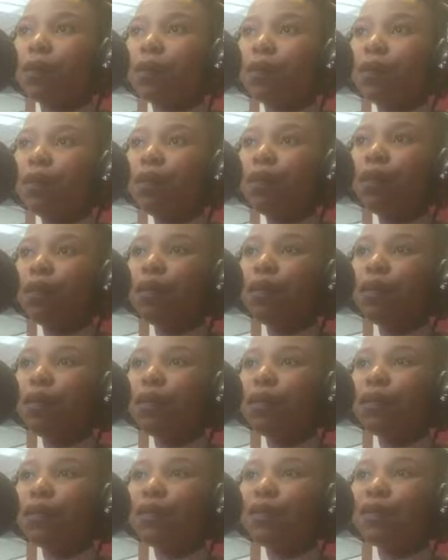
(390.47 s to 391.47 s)
Power.
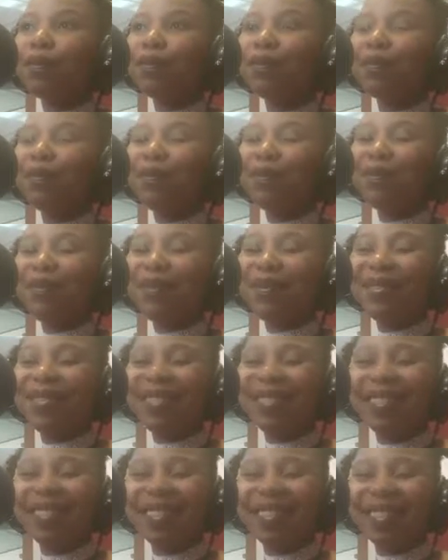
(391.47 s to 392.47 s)

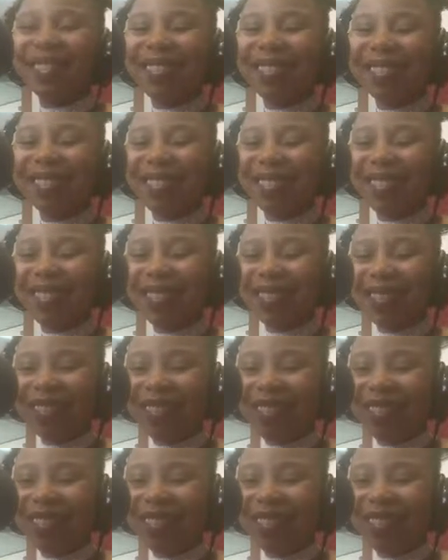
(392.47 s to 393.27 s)
I always say,